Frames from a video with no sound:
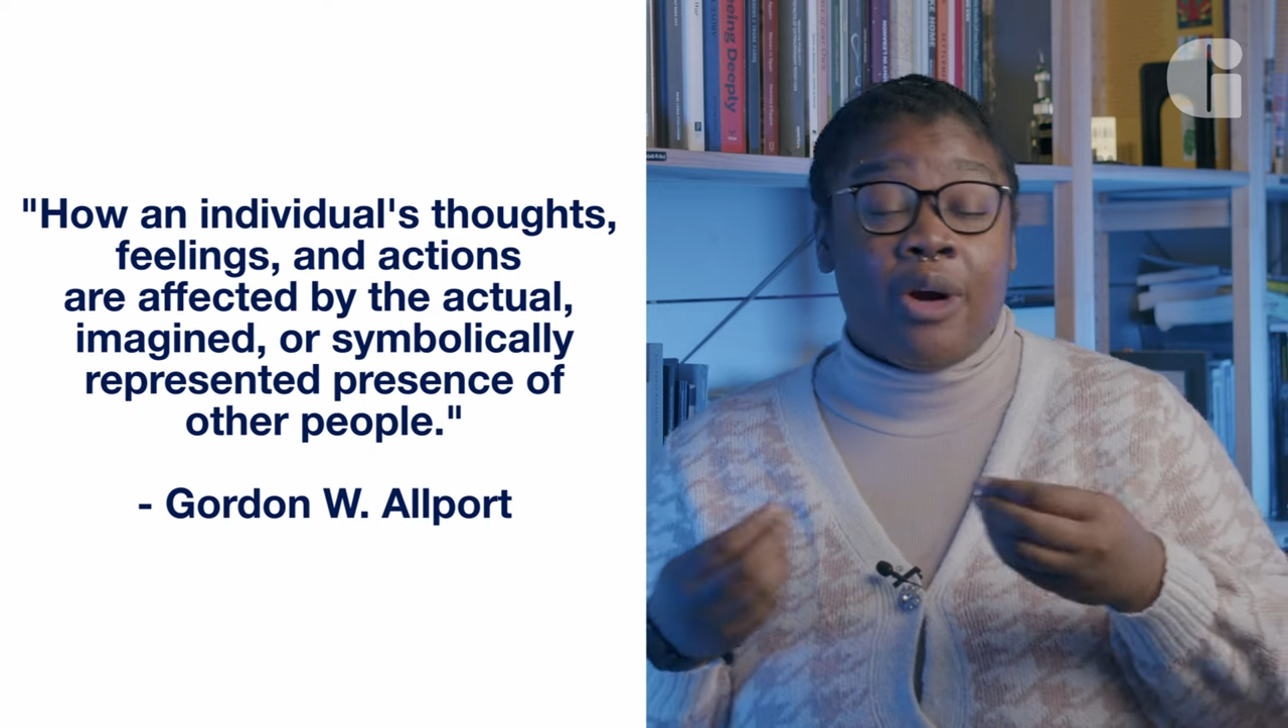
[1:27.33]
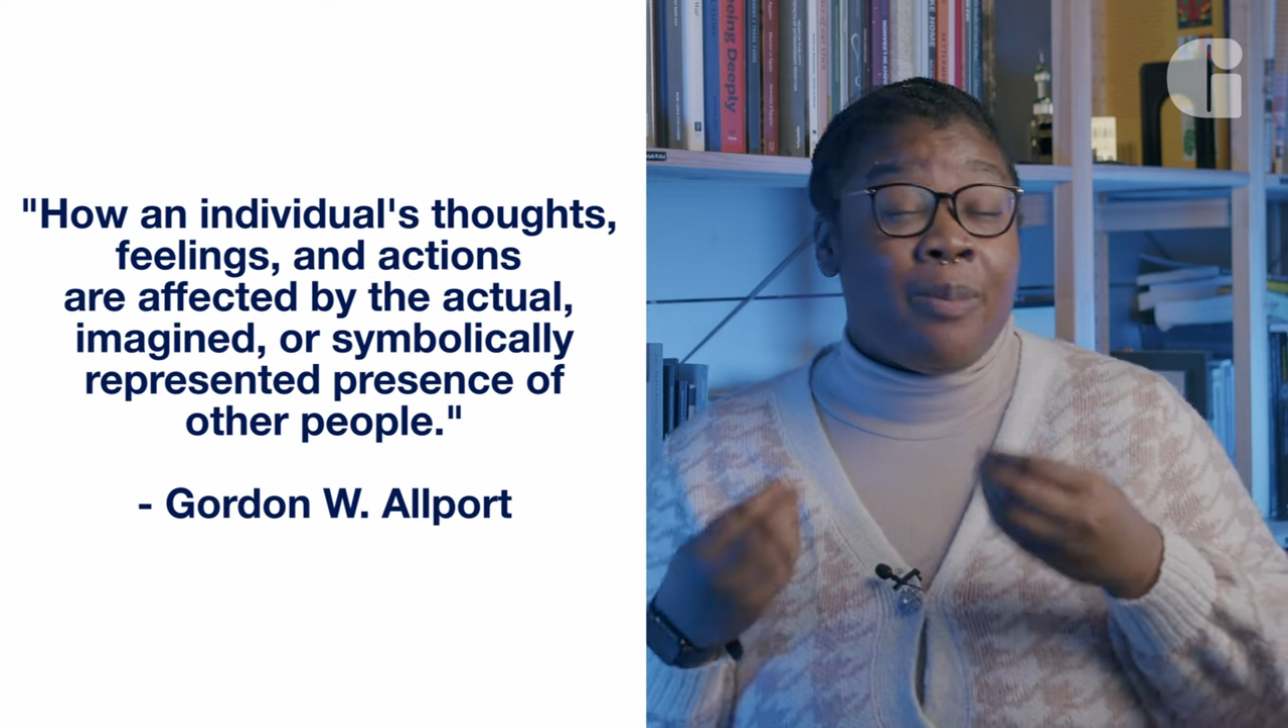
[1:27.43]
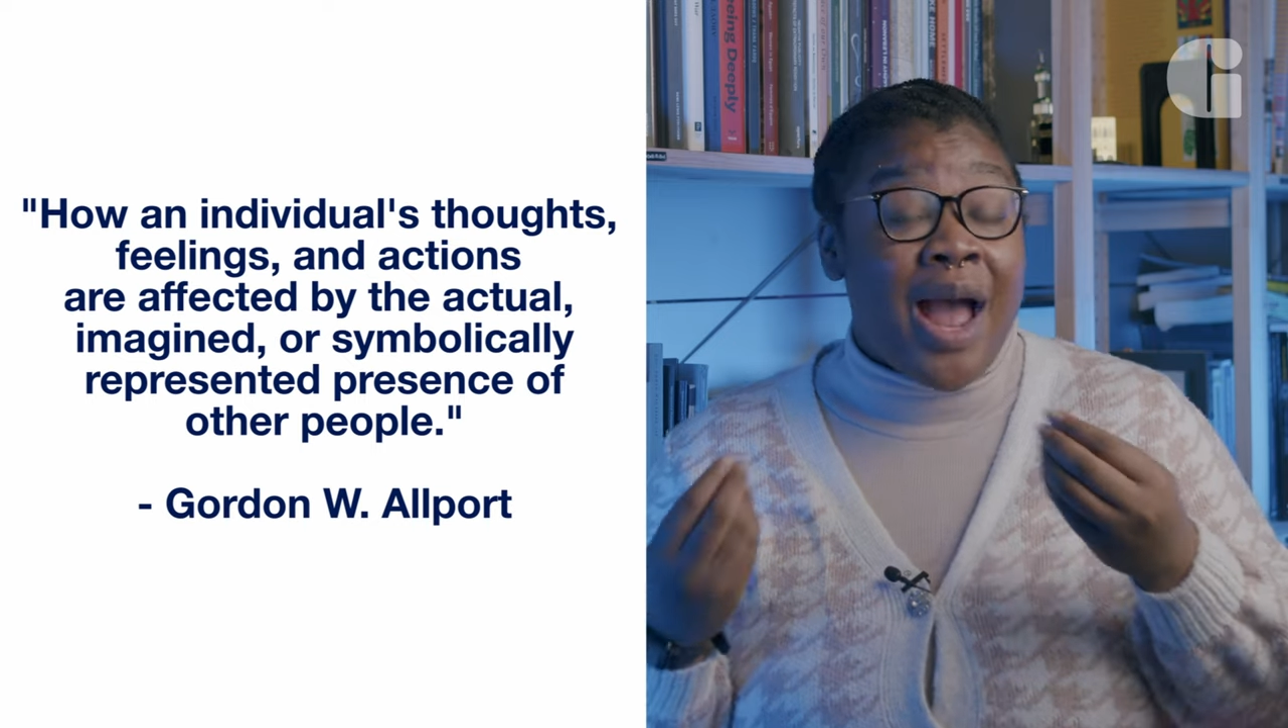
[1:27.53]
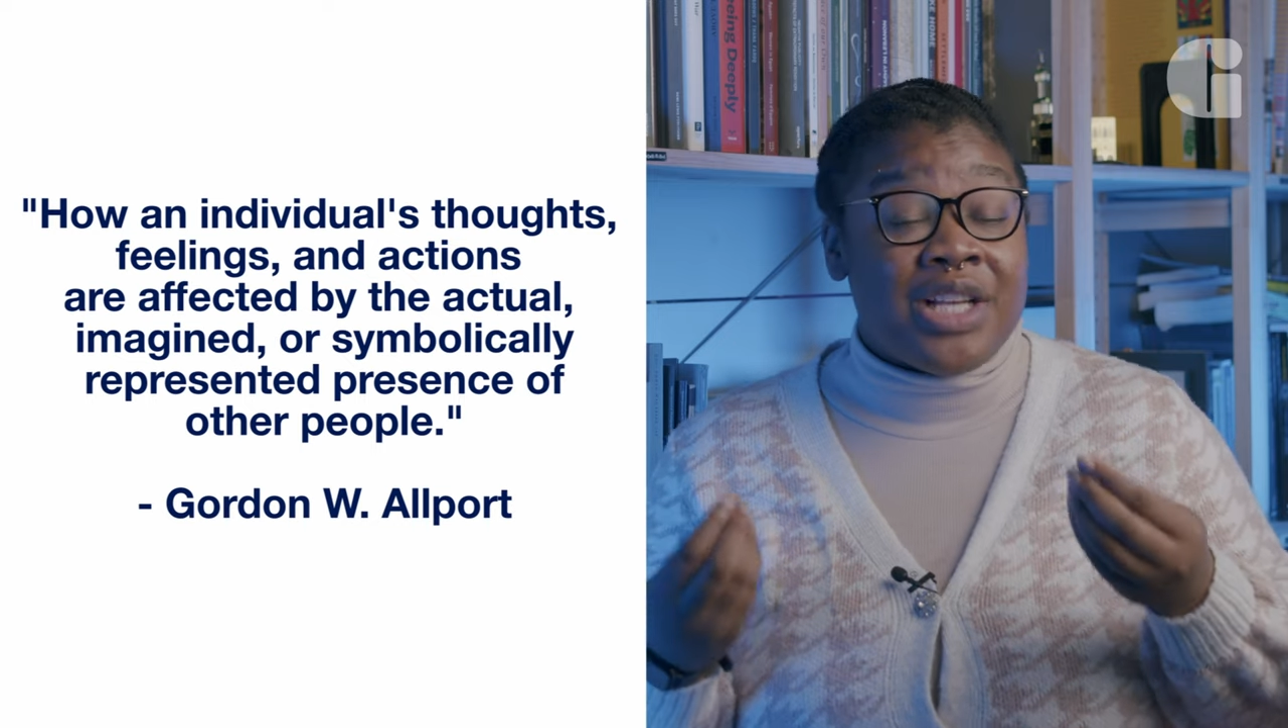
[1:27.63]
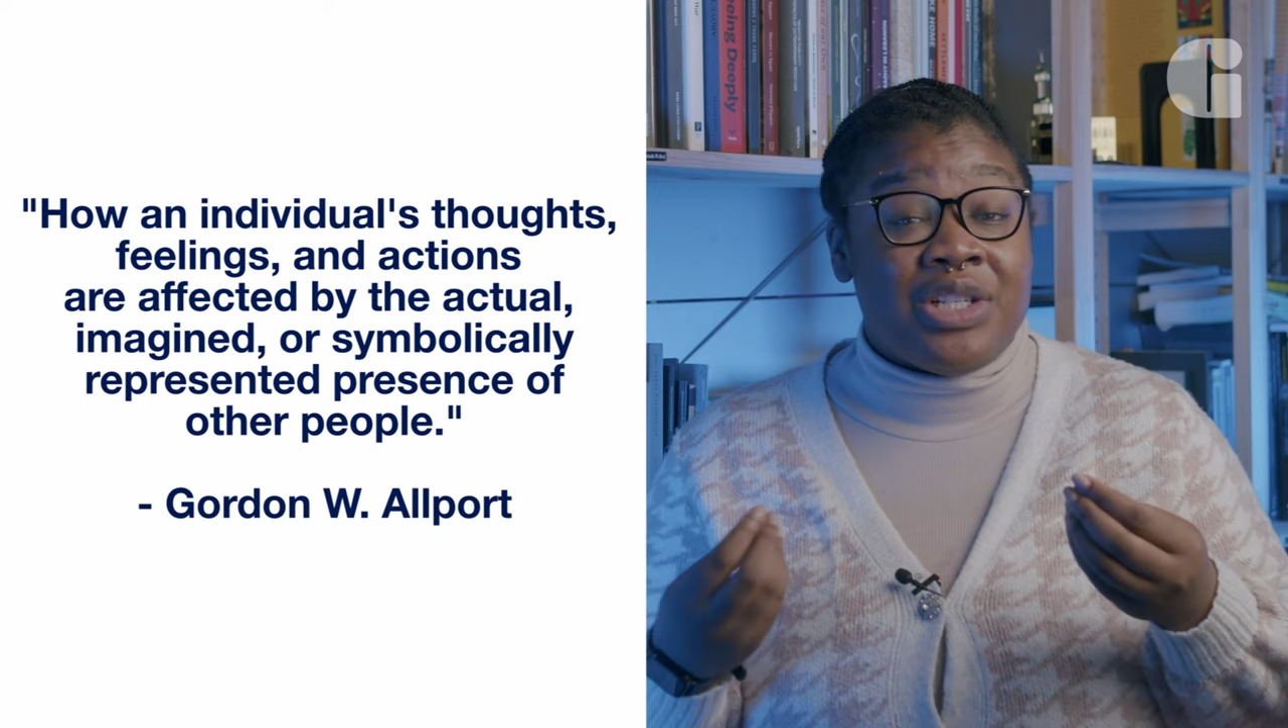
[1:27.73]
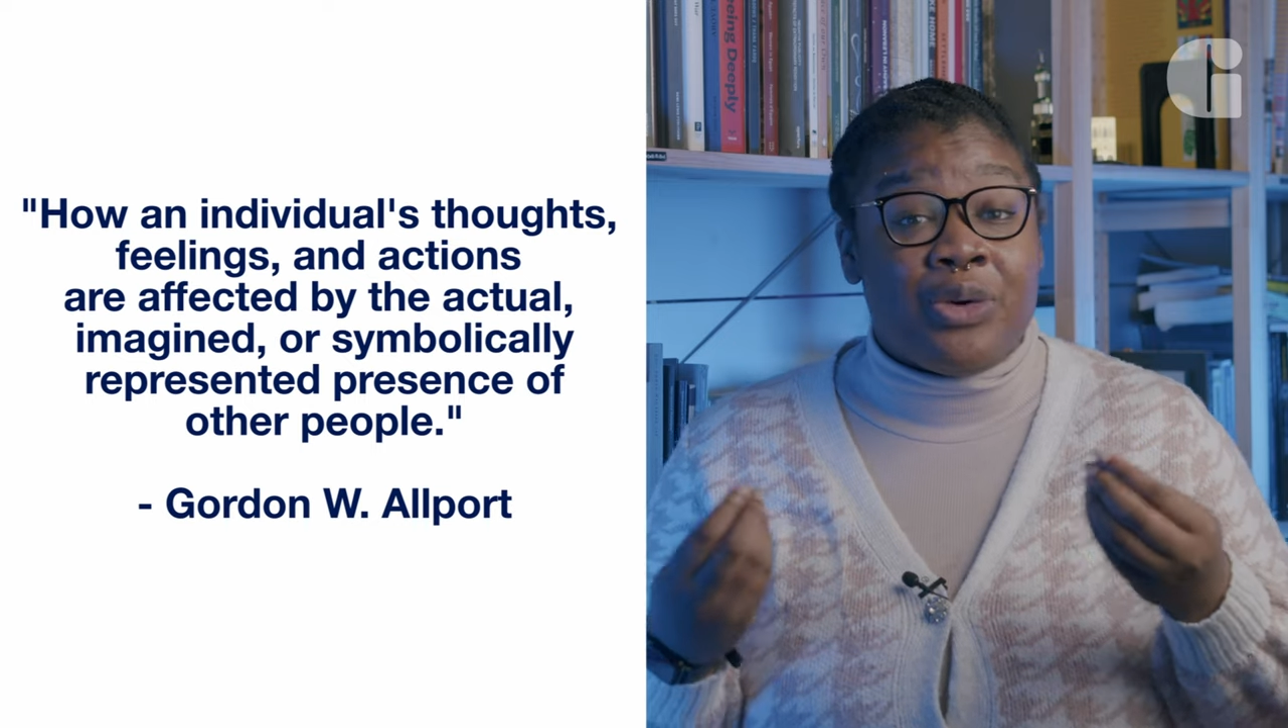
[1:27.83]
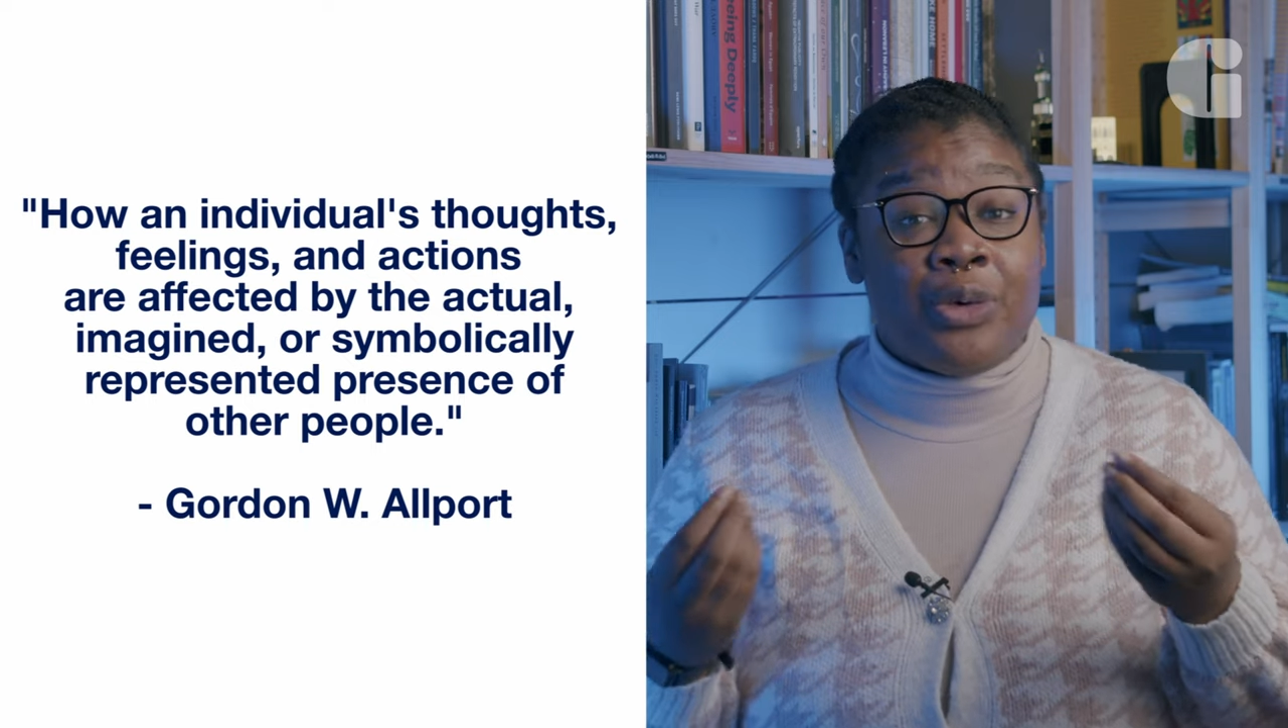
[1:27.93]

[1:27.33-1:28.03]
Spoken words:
or imagined